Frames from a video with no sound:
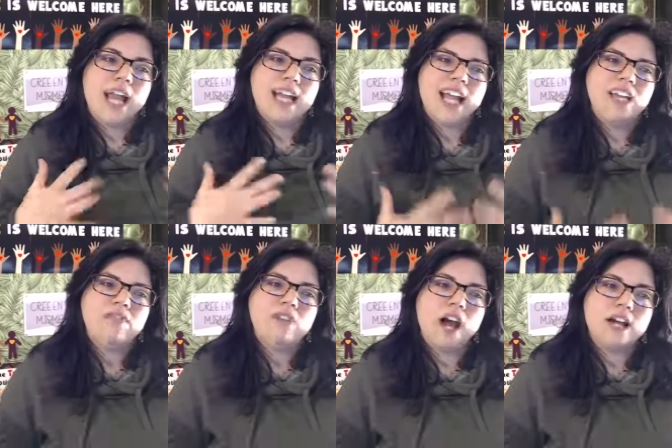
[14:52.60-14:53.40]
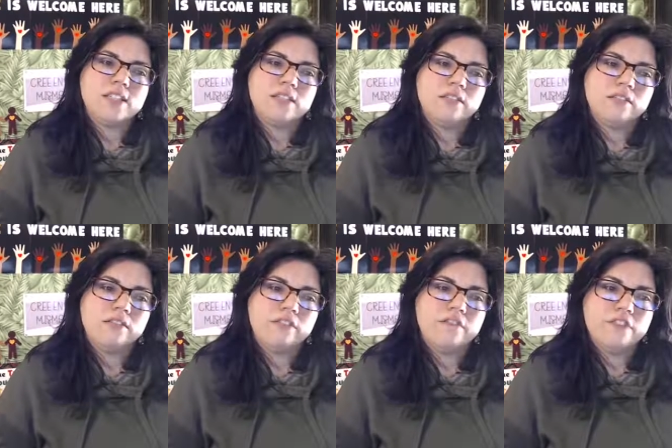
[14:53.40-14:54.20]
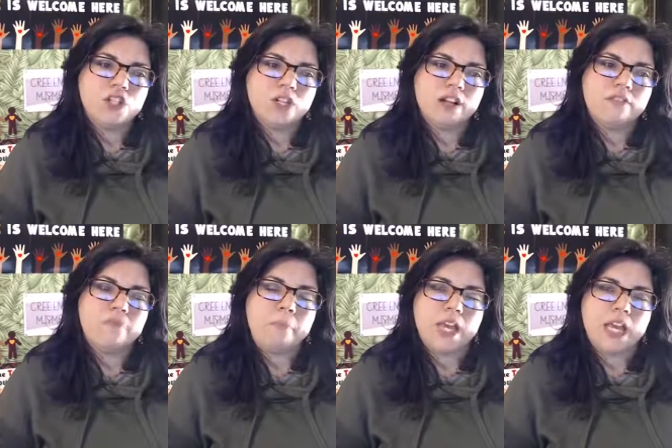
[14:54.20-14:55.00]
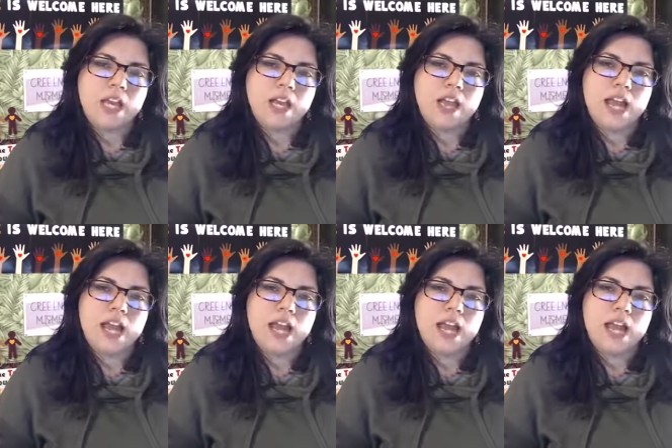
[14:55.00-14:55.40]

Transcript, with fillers: I kind of lost vision of me